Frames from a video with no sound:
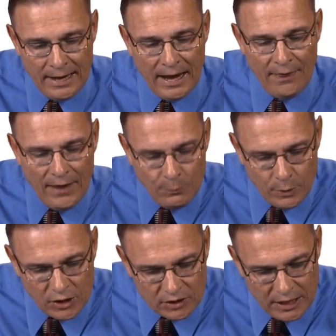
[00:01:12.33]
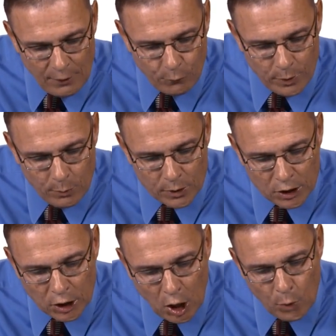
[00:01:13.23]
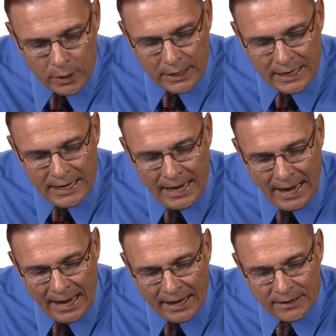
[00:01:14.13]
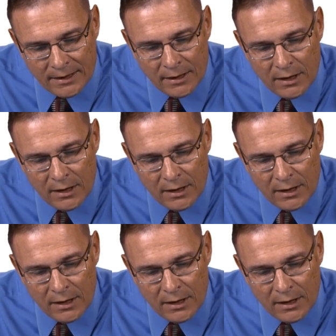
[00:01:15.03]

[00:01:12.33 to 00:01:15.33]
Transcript: And then we see if we would load it again,